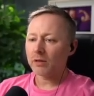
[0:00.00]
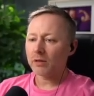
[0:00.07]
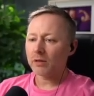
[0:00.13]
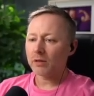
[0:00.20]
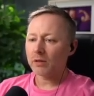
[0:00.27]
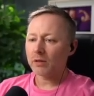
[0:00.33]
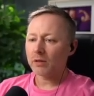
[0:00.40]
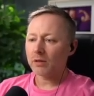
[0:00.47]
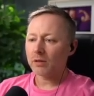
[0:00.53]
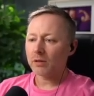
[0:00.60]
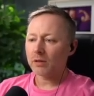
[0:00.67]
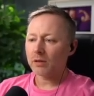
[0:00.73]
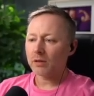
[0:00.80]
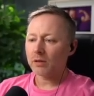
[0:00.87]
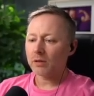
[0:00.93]

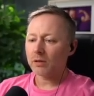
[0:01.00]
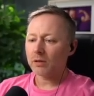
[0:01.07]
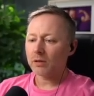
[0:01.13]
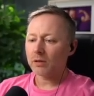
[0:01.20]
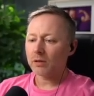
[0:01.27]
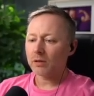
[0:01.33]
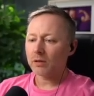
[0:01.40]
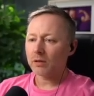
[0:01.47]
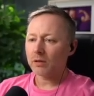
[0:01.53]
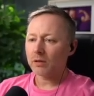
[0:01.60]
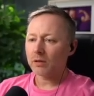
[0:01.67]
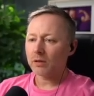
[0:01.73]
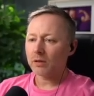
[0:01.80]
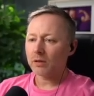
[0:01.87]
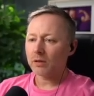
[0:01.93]

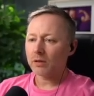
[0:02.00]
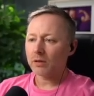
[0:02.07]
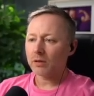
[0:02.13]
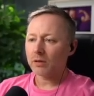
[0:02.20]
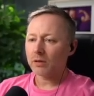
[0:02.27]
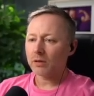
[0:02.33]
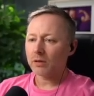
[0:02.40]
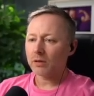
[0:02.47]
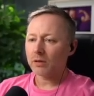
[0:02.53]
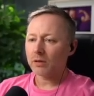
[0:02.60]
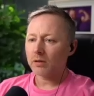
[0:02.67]
No one is speaking in this clip.